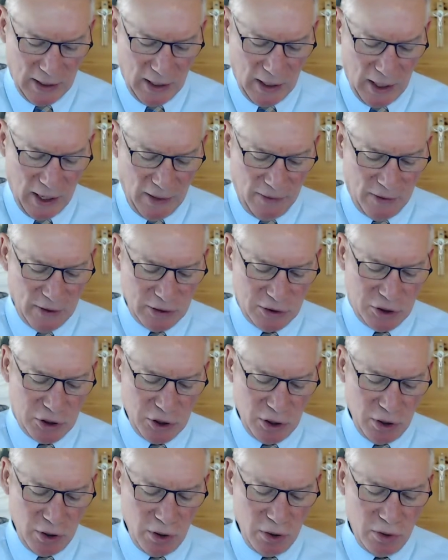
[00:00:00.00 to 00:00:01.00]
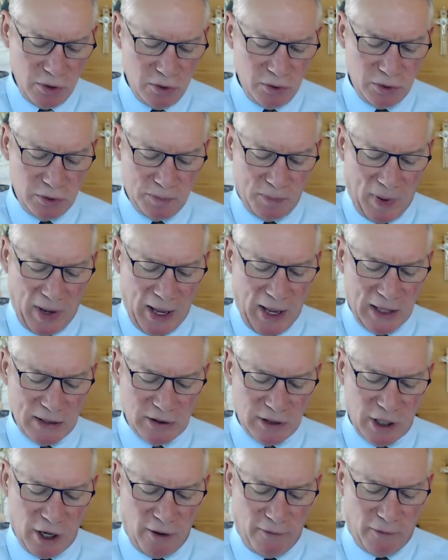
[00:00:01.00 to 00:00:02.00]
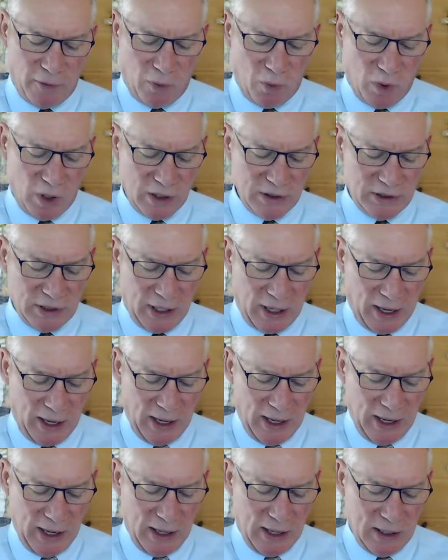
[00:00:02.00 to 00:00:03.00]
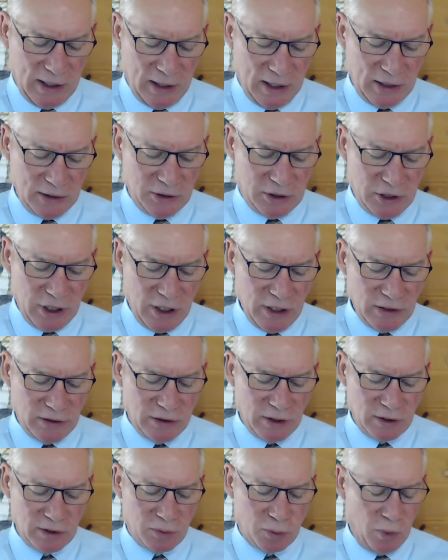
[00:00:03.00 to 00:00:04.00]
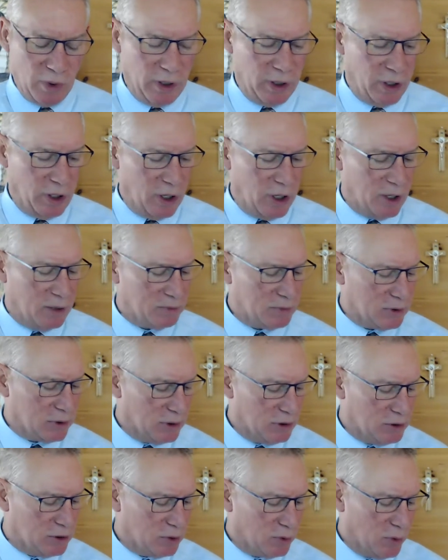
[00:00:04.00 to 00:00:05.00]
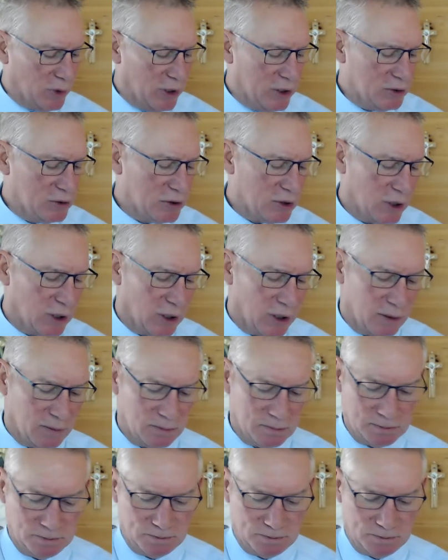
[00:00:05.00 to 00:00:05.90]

And the Jews' Passover was at hand, and Jesus went up to Jerusalem